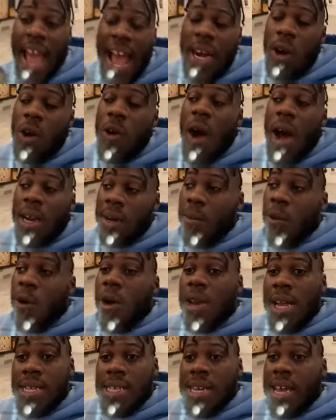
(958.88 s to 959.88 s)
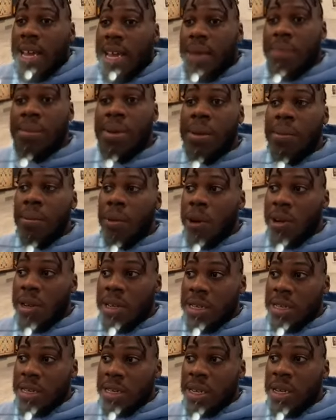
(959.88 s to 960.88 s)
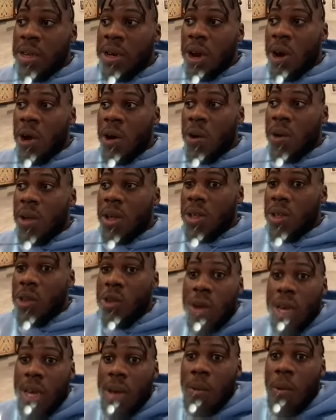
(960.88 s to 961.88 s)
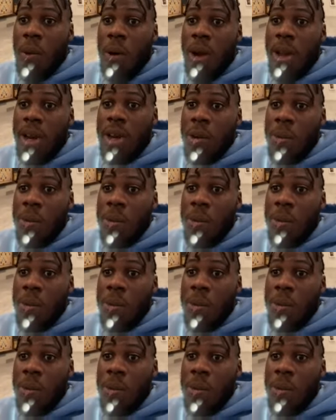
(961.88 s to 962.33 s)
I know how demoralizing that can be, bro, because you